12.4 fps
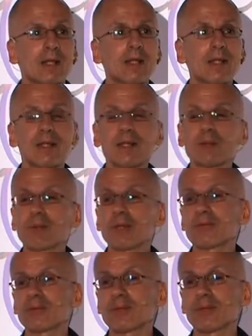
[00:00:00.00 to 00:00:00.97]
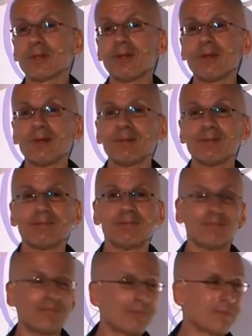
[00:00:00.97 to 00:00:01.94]
Any, any question at all?
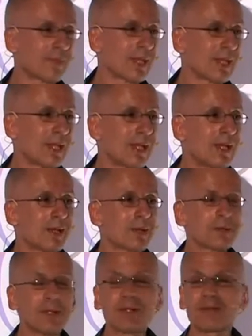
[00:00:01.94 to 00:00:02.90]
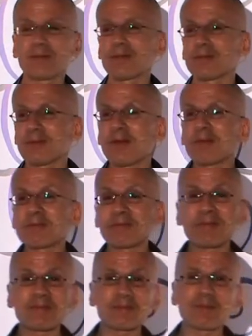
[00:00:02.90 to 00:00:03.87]
You think it's all
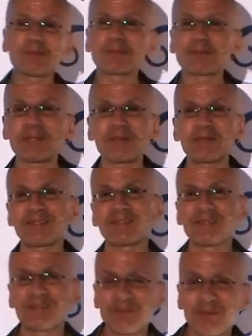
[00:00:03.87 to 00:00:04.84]
nonsense or whatever